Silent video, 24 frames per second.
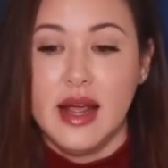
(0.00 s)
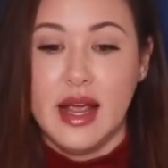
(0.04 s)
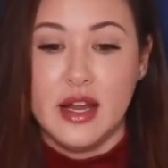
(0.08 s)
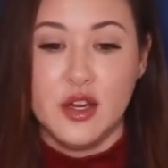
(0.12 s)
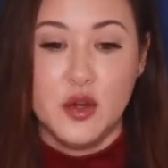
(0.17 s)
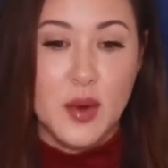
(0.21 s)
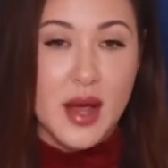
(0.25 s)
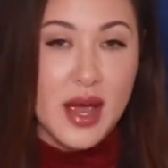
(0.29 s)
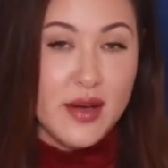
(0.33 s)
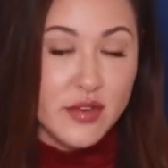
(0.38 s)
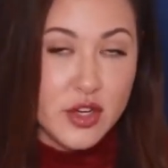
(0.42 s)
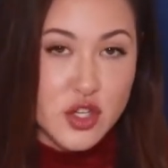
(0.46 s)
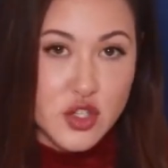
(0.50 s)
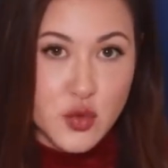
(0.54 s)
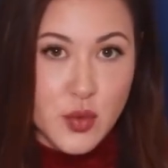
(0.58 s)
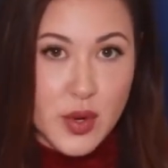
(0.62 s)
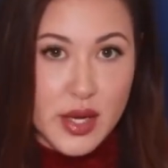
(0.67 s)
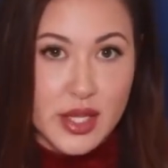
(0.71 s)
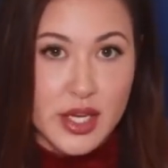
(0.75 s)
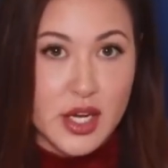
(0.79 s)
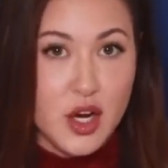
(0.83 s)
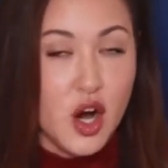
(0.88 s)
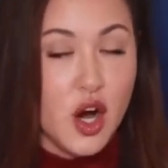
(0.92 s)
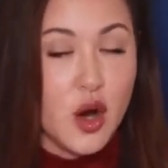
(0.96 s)
and you have an
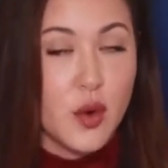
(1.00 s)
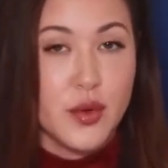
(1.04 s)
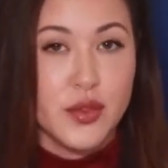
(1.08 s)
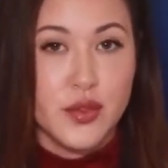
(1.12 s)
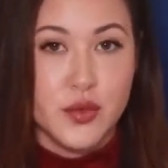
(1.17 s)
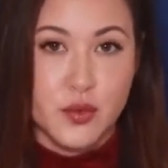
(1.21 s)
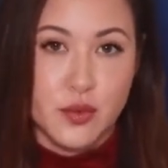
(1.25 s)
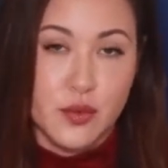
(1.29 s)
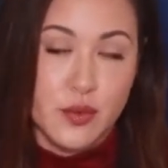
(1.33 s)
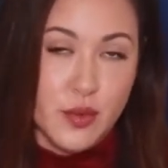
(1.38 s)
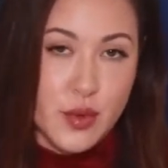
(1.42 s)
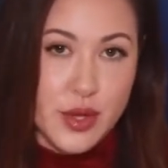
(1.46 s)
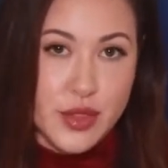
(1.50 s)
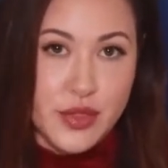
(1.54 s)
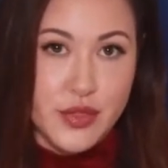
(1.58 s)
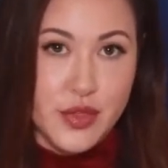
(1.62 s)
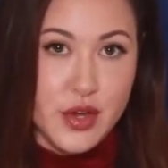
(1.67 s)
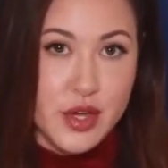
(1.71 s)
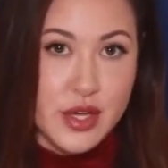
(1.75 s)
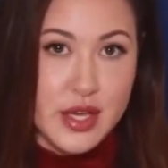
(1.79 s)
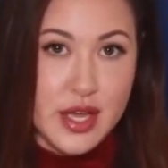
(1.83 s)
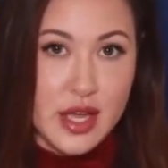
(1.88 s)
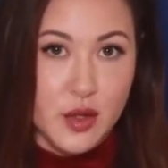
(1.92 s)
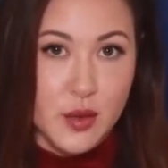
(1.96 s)
Israeli car with
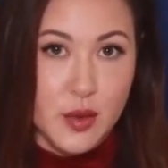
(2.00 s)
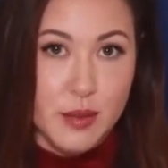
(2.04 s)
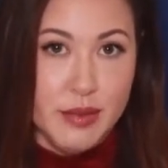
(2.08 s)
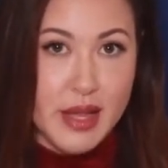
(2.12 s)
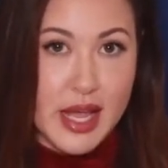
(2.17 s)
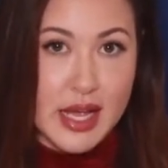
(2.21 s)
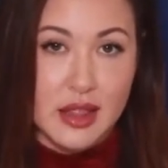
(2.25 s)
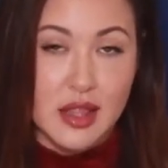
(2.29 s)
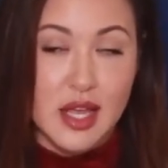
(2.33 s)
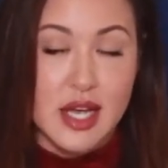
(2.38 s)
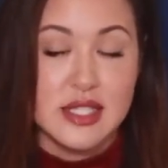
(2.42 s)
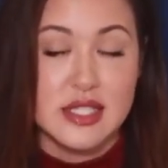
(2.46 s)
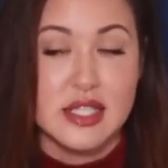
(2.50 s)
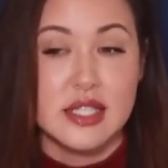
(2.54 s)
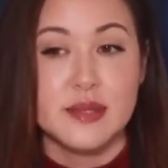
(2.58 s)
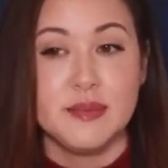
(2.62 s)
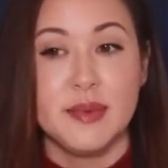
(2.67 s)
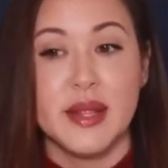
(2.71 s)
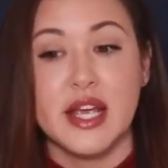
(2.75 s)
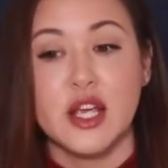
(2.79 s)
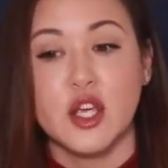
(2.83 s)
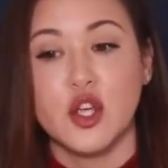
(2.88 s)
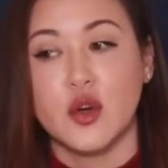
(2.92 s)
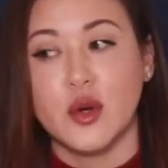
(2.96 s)
a yellow and black license
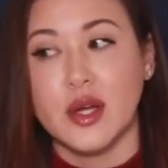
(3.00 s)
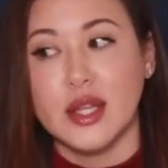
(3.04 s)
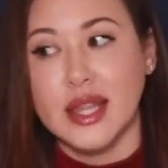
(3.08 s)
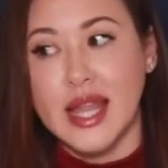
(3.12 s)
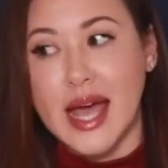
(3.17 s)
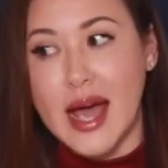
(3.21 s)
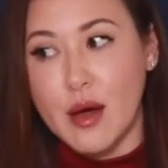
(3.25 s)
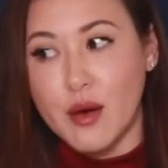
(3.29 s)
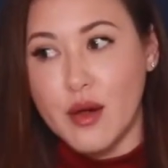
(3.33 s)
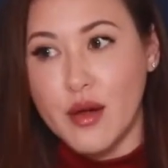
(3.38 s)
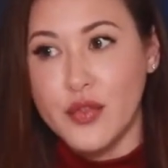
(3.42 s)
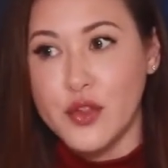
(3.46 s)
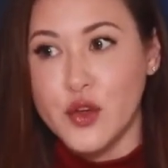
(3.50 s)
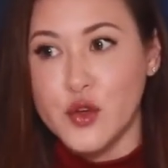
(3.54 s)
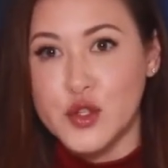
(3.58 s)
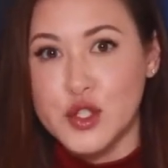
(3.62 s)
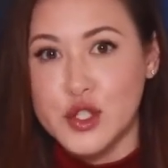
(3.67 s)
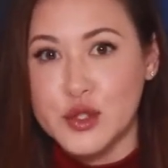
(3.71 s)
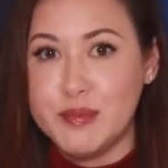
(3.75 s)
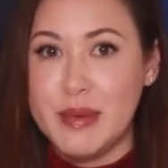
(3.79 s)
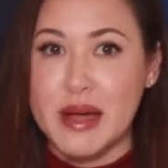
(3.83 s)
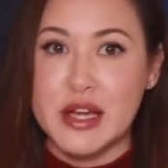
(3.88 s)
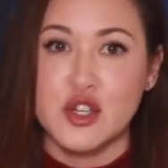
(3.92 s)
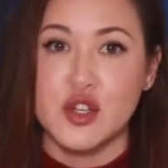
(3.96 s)
plate, you're allowed on those
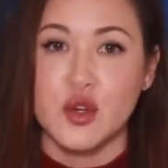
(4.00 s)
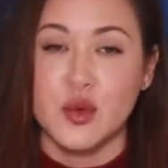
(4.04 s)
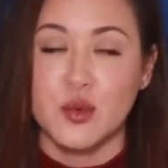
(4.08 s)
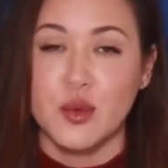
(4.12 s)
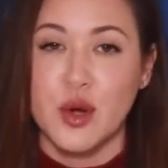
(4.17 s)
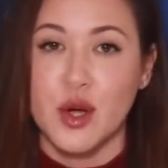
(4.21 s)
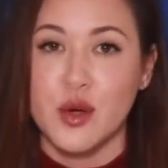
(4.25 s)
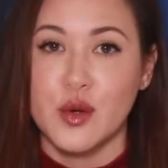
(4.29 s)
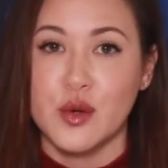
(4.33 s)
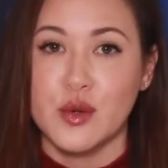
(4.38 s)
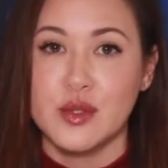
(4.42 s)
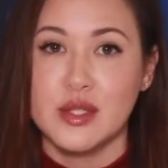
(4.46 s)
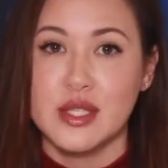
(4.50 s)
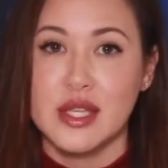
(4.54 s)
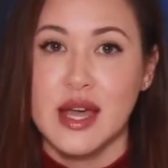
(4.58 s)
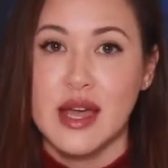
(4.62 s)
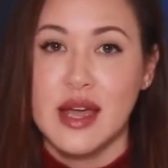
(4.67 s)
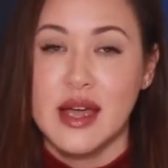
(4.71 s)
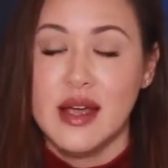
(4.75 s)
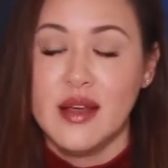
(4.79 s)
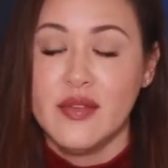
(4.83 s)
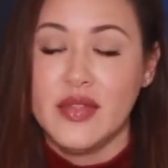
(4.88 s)
special roads